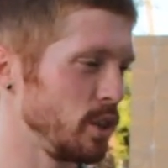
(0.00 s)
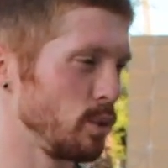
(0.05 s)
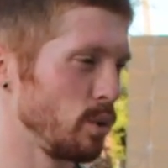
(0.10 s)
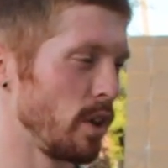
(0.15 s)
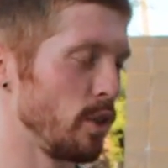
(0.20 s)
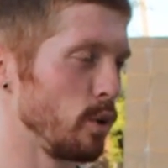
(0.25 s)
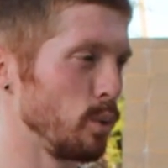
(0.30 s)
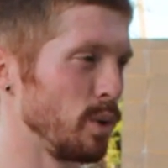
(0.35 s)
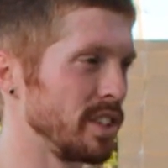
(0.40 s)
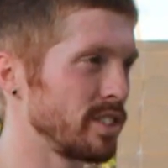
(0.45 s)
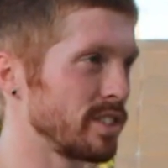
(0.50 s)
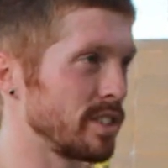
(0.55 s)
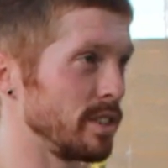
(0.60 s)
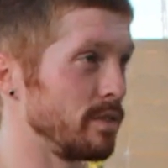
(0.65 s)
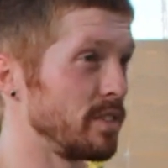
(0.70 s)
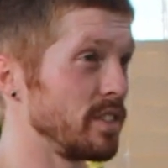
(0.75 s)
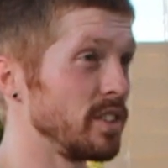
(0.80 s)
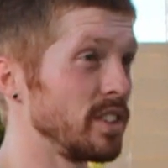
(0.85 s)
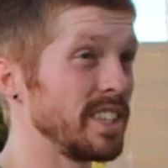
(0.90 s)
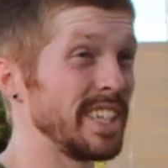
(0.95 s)
You run the risk of
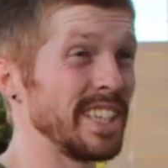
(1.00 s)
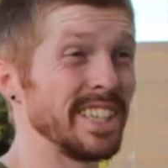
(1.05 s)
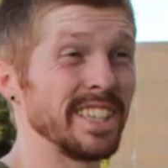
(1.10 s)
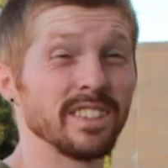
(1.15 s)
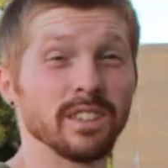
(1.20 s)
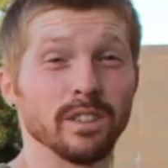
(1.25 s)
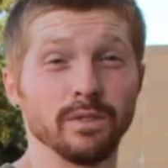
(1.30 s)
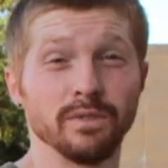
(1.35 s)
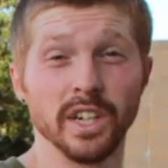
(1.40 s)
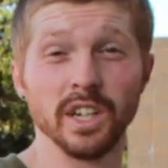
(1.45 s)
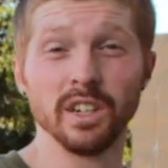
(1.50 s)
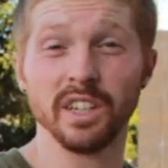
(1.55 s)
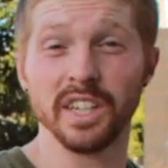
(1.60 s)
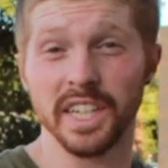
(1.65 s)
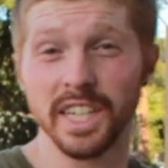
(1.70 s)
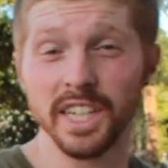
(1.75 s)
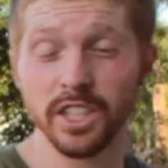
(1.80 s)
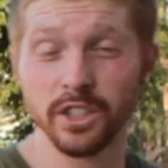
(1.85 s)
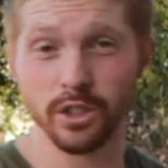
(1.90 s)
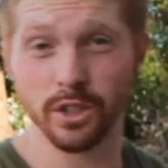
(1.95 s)
getting severely
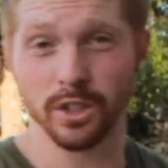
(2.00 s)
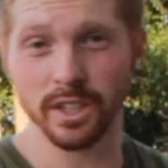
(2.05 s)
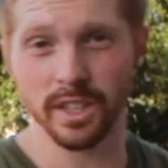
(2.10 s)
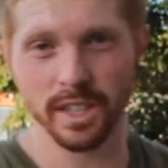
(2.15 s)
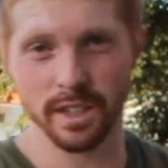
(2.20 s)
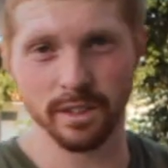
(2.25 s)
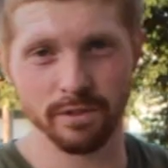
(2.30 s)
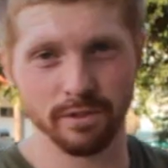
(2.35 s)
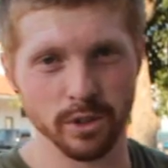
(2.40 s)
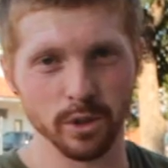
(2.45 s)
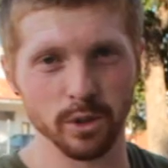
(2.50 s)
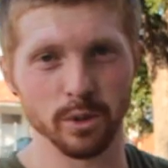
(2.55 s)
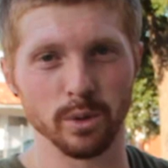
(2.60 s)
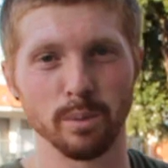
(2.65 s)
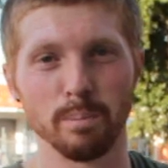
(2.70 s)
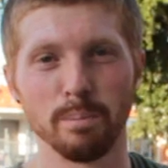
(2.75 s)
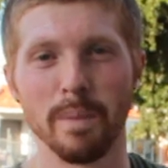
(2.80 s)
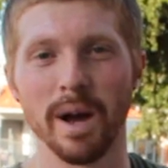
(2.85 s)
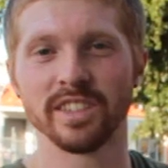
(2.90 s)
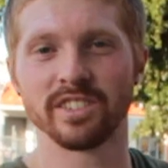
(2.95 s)
injured if you
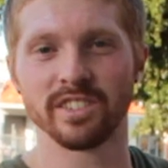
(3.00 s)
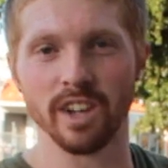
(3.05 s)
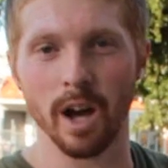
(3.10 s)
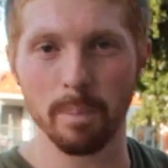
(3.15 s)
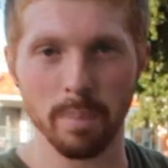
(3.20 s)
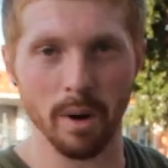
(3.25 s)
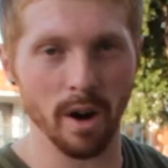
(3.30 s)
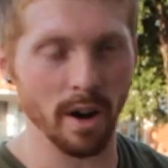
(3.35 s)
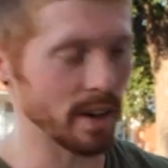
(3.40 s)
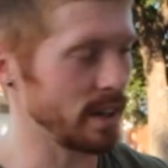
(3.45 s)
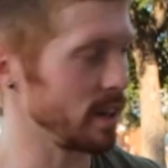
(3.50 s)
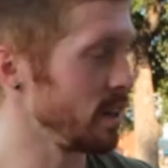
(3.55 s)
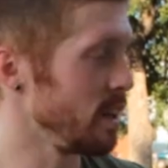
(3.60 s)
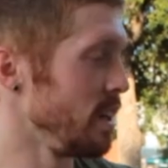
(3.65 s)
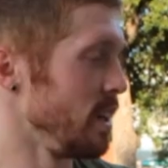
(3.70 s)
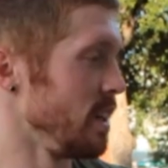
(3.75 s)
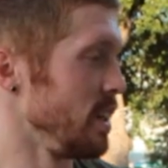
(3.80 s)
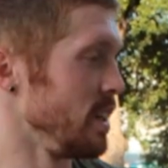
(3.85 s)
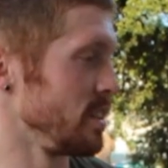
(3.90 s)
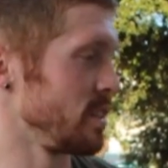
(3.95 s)
mess up on it.
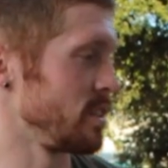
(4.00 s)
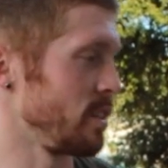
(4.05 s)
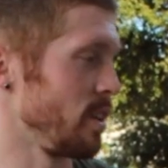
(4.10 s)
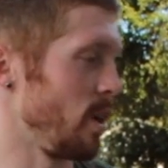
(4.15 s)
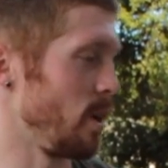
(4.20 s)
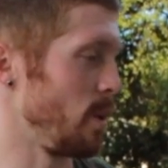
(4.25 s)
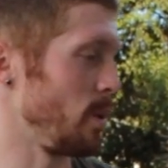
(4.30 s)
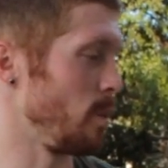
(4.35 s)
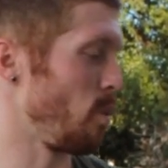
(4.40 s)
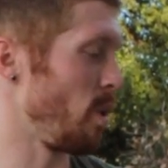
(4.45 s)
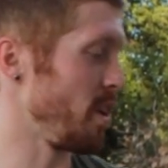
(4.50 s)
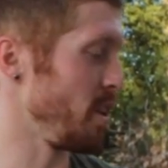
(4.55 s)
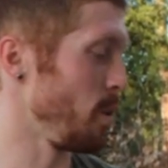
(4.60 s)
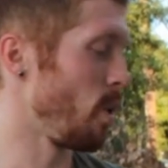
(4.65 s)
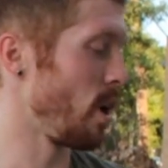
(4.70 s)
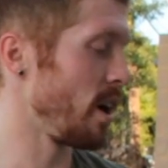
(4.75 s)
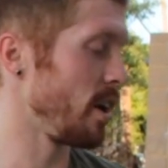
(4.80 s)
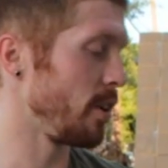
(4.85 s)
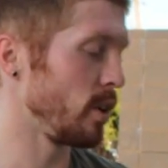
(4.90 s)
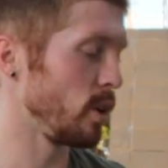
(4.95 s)
So what you
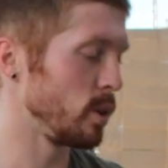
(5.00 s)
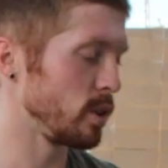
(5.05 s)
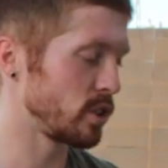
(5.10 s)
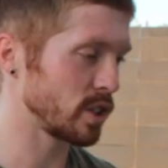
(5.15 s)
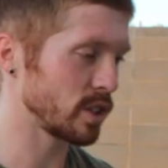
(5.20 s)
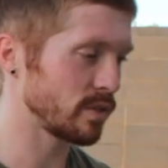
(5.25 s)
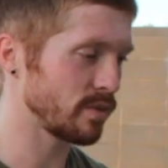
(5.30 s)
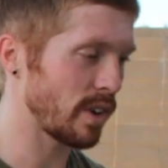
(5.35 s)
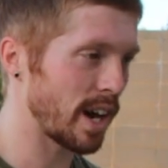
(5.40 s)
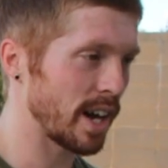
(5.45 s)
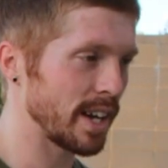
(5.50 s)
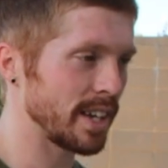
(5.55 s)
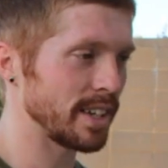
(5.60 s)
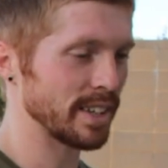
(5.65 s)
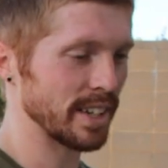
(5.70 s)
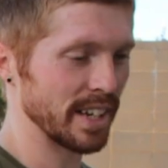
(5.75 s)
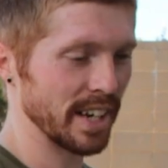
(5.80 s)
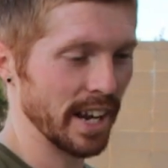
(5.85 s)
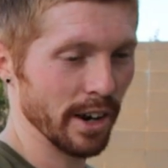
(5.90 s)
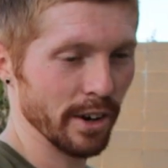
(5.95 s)
want to do is just find
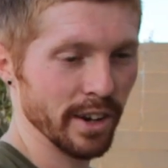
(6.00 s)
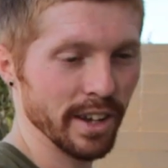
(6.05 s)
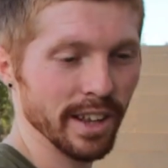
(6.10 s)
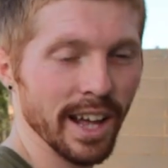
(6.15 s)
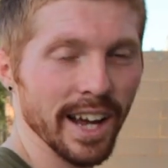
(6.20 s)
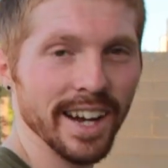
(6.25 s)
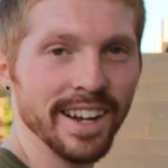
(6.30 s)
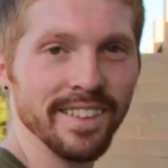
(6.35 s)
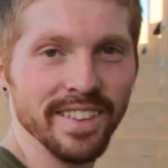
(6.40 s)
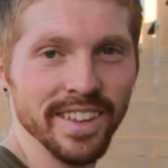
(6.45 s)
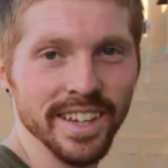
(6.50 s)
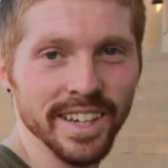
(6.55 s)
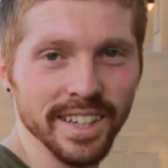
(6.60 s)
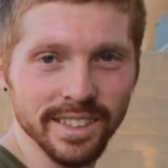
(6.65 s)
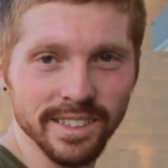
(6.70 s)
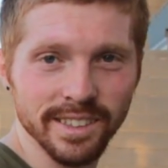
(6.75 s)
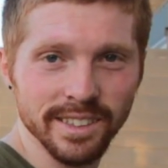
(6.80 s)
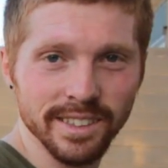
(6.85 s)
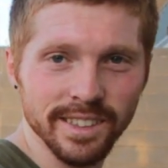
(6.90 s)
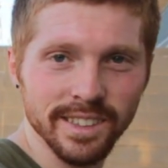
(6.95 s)
an area like
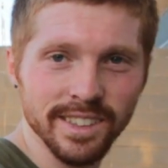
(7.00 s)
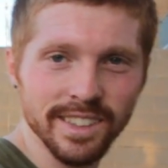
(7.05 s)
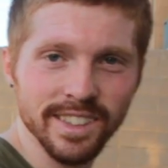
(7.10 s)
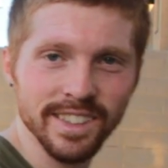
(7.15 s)
this. If you